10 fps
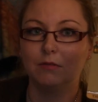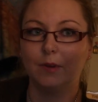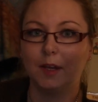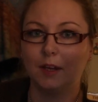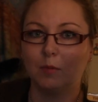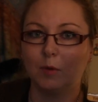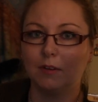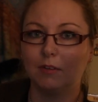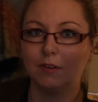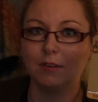6
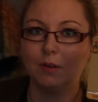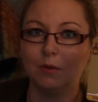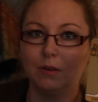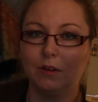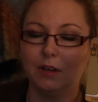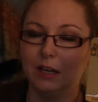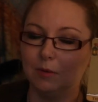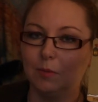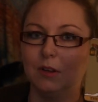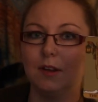months or so,
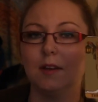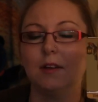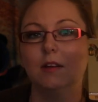8 months,